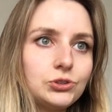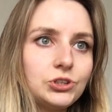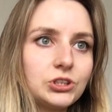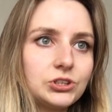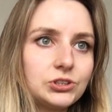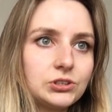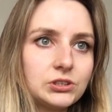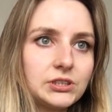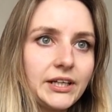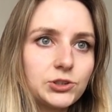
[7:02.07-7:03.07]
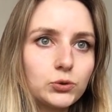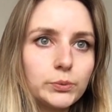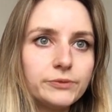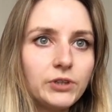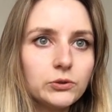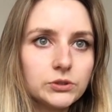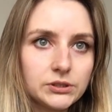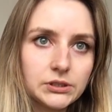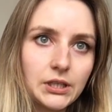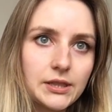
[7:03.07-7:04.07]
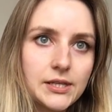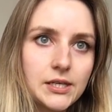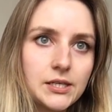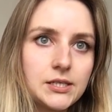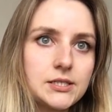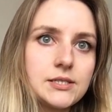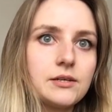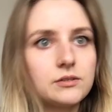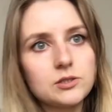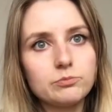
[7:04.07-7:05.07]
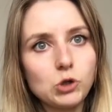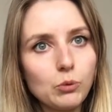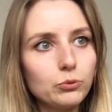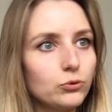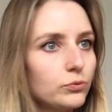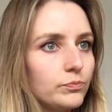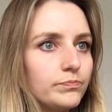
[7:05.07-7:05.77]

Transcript: You just select a group of notes and then turn some knobs.